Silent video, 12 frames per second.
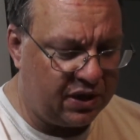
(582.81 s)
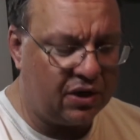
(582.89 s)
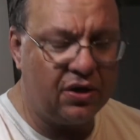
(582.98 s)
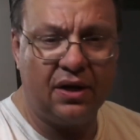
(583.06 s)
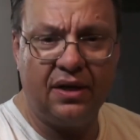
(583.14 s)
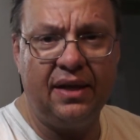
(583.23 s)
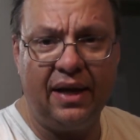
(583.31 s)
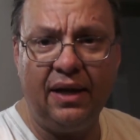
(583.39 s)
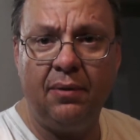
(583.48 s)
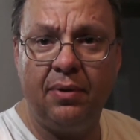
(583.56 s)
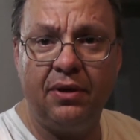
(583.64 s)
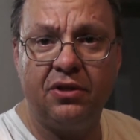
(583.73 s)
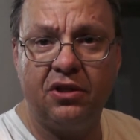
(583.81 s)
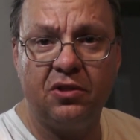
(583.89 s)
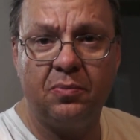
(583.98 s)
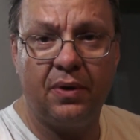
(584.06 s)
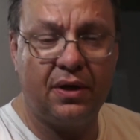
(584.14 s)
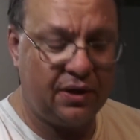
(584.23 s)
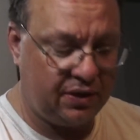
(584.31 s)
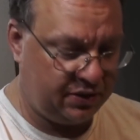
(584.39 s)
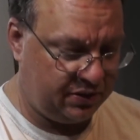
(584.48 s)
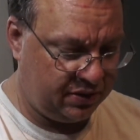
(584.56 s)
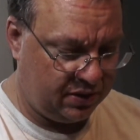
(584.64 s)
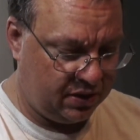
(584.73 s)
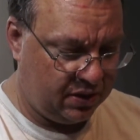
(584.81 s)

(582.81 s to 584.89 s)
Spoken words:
I could have taken pictures because